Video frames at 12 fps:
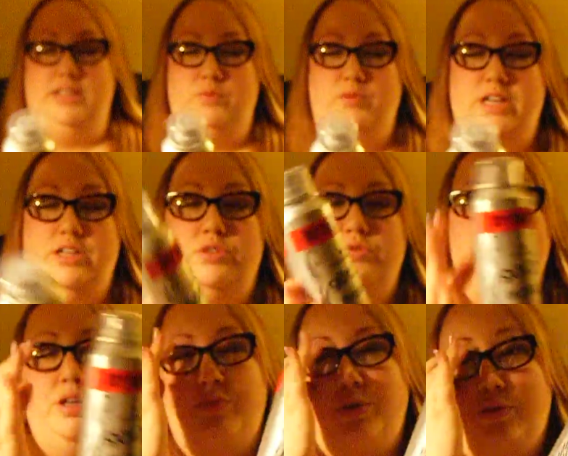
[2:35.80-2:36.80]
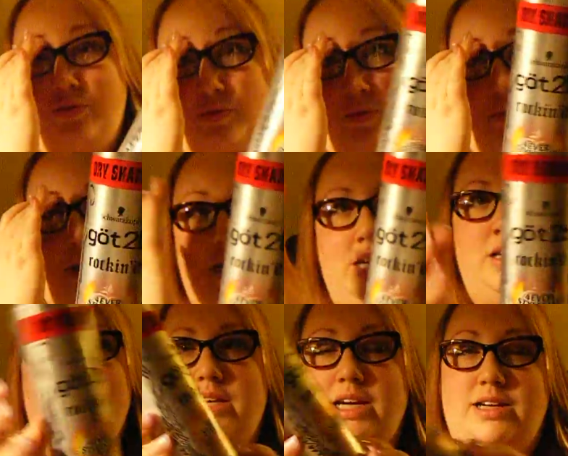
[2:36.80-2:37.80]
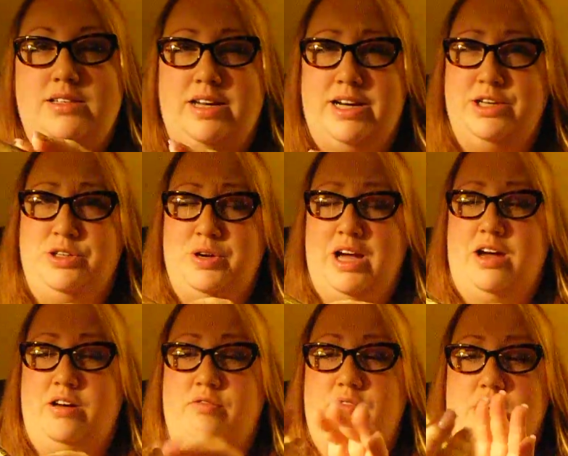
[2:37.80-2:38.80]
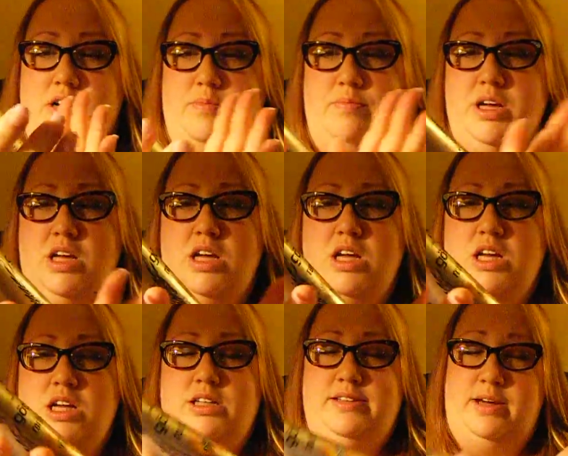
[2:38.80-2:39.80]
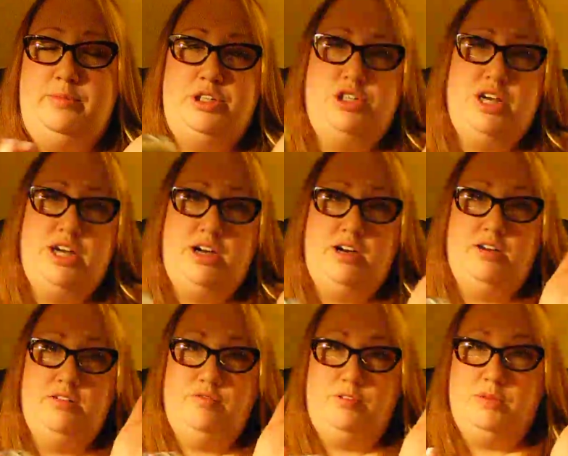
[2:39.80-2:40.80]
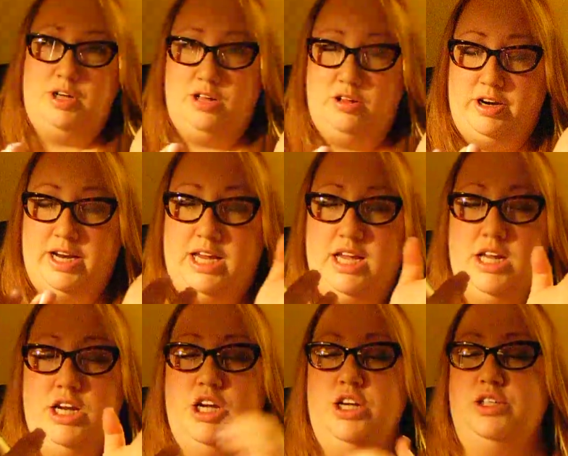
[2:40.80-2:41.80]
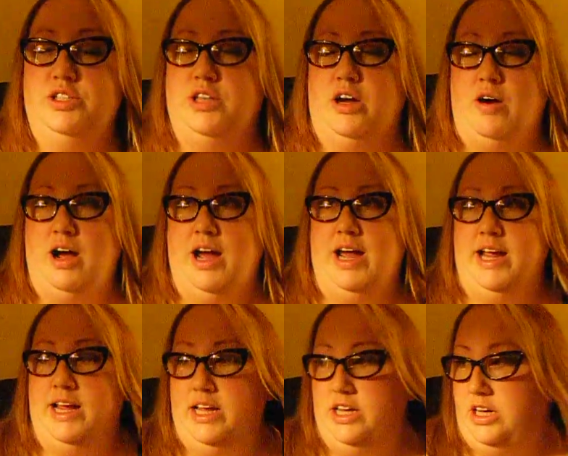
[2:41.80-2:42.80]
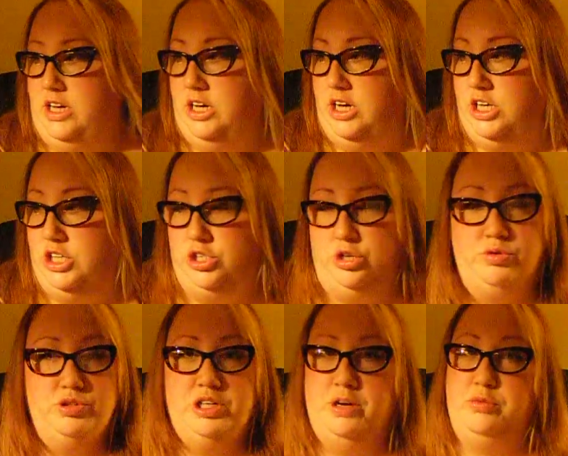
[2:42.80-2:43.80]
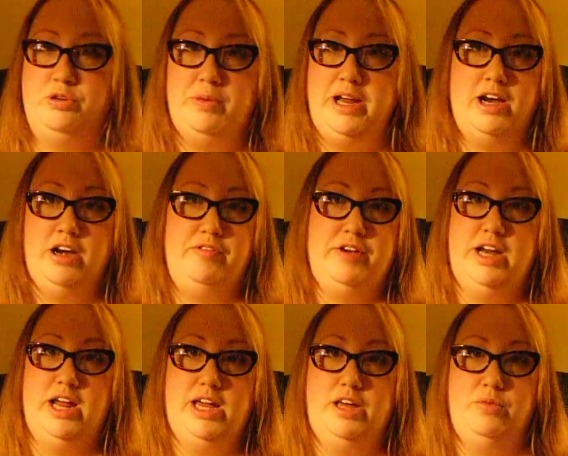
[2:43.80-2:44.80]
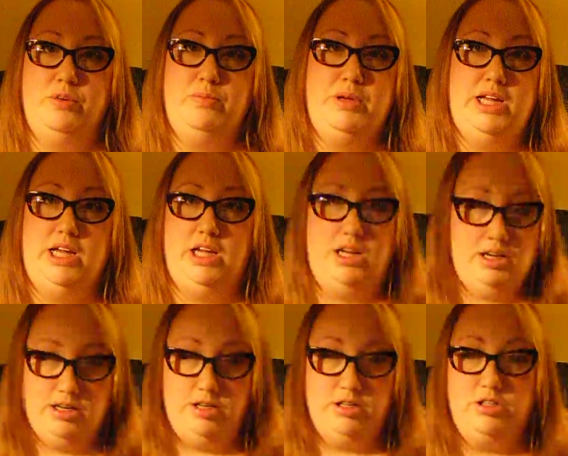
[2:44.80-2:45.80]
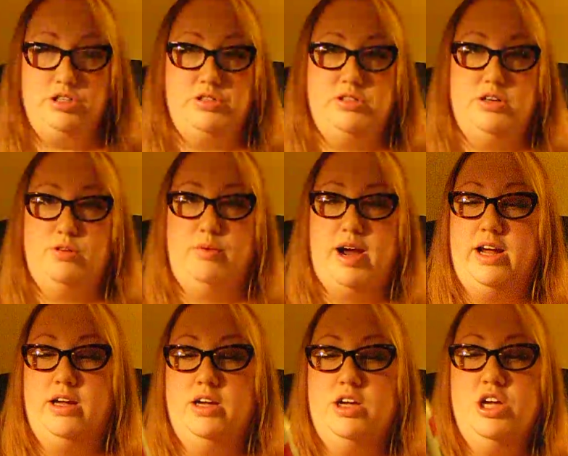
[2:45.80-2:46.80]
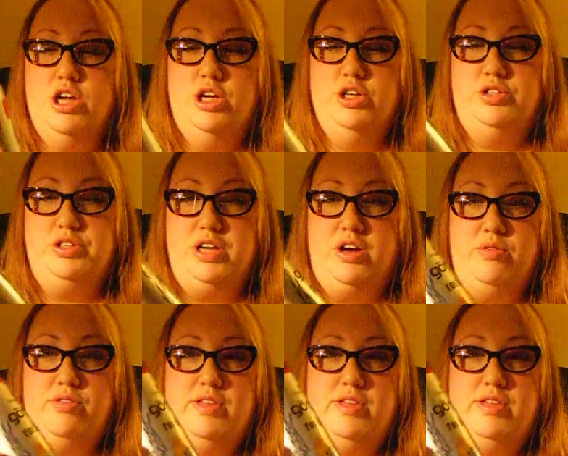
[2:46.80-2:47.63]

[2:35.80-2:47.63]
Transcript: days when I don't shampoo, because like I said, I do have damaged hair from coloring it, so I don't shampoo my hair every day. It would be just a wreck. So